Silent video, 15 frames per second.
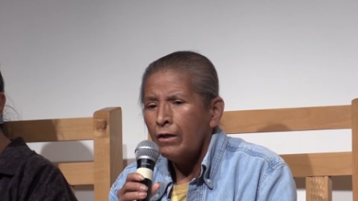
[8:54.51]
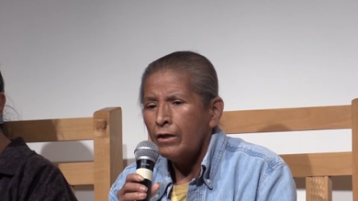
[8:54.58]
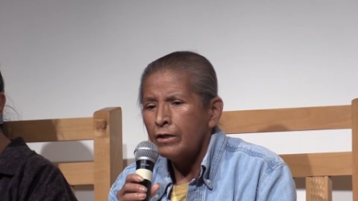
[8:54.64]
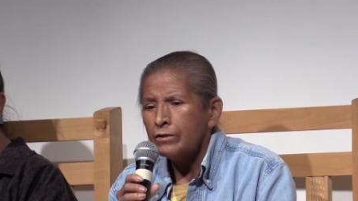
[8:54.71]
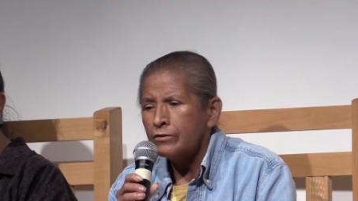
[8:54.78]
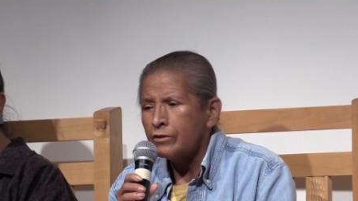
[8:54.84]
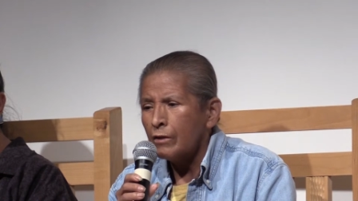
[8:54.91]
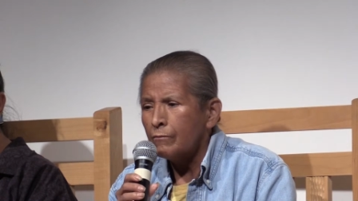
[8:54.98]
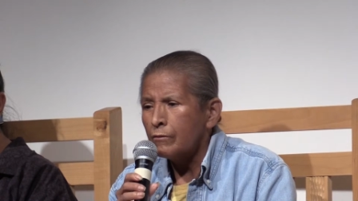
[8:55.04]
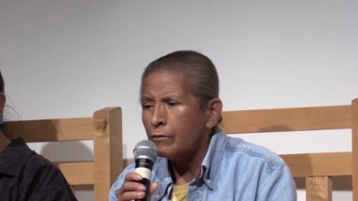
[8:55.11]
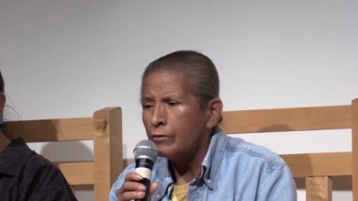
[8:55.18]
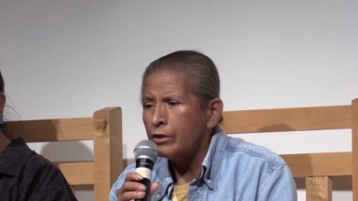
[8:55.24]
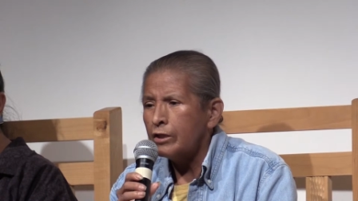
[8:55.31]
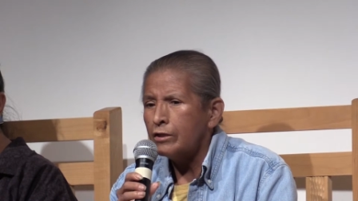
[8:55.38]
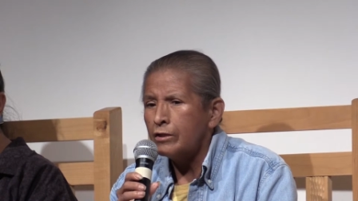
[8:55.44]
in
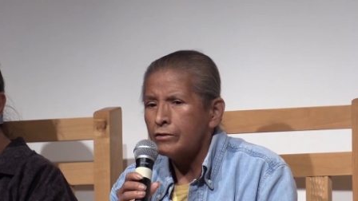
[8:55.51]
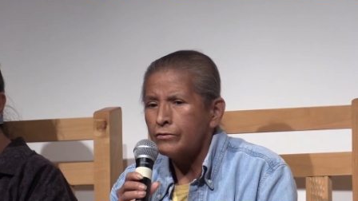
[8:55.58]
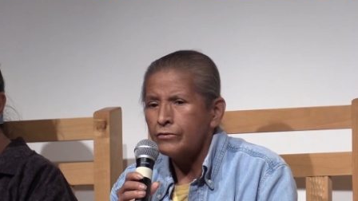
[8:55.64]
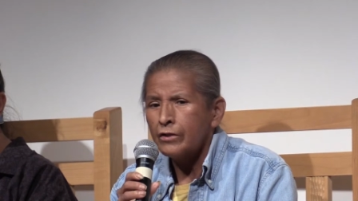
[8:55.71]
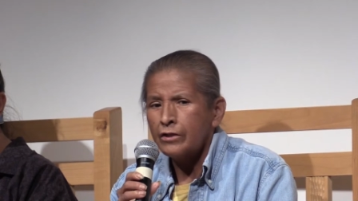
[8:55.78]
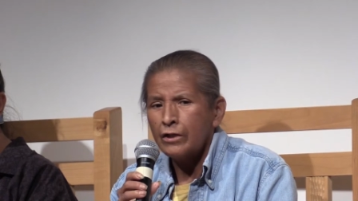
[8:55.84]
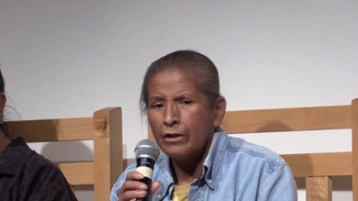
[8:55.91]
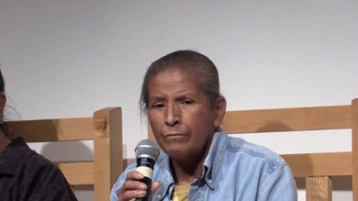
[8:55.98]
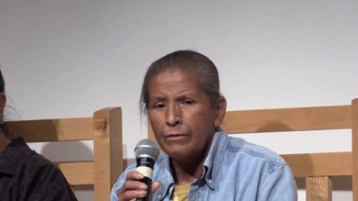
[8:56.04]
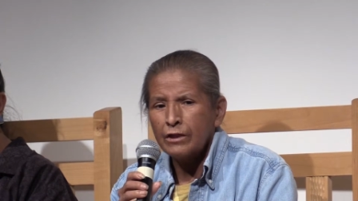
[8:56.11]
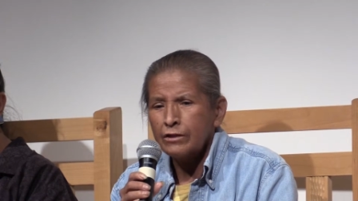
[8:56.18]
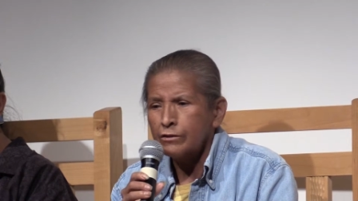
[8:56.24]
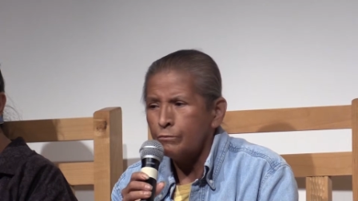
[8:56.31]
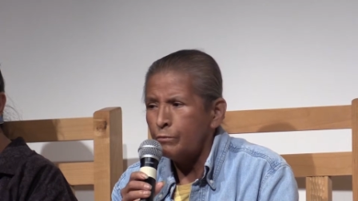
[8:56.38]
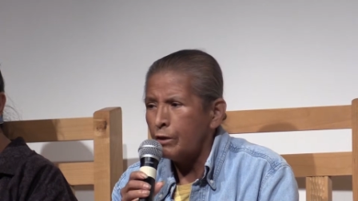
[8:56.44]
several years that I'm
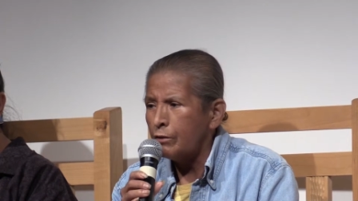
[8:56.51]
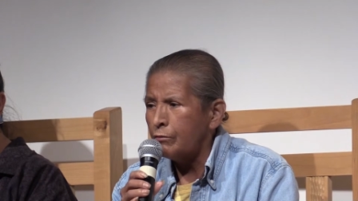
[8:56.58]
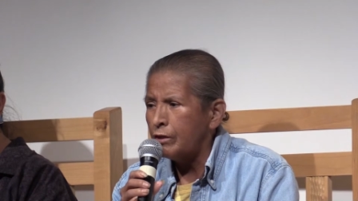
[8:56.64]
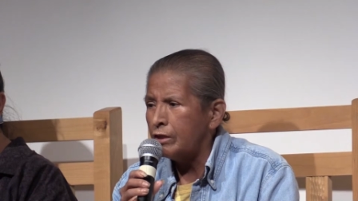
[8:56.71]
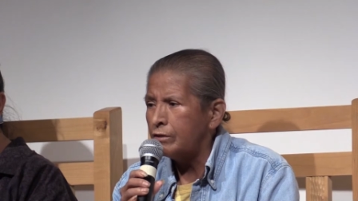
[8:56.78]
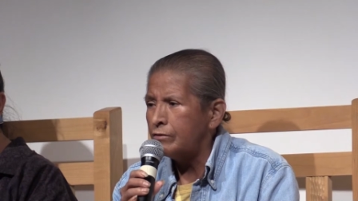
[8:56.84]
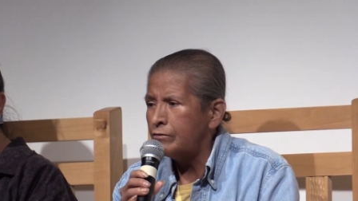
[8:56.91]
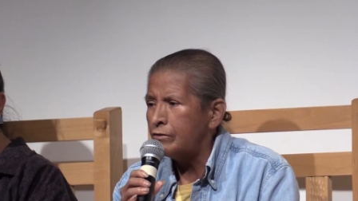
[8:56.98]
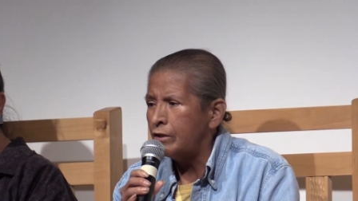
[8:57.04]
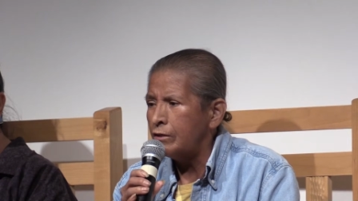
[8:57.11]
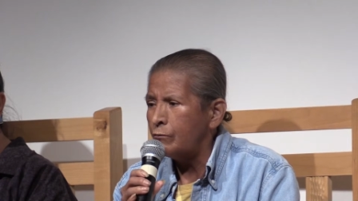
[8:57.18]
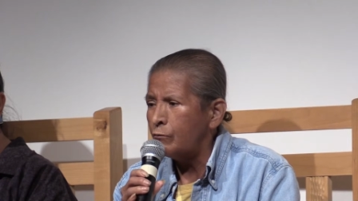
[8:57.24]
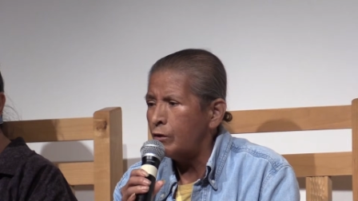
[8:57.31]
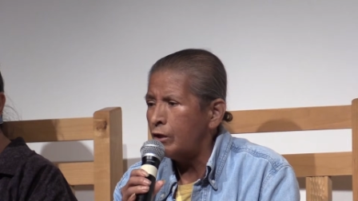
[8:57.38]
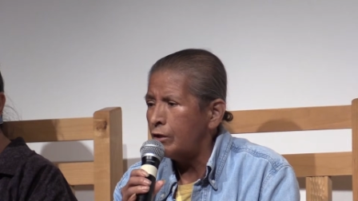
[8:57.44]

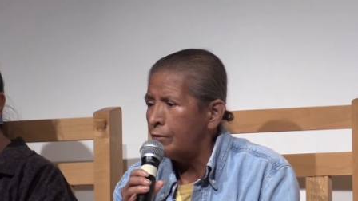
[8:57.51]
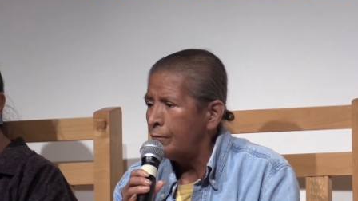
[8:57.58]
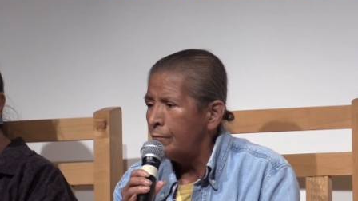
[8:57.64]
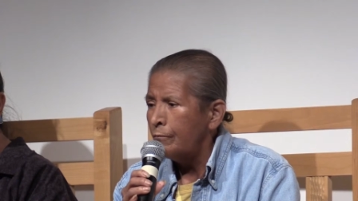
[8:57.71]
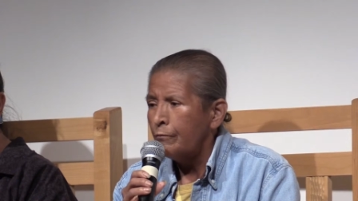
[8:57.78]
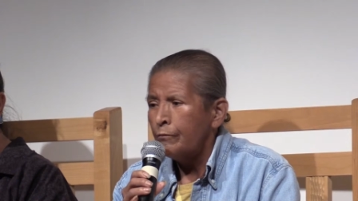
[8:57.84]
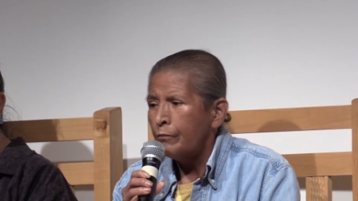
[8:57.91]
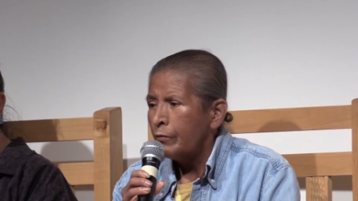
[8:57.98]
experiencing where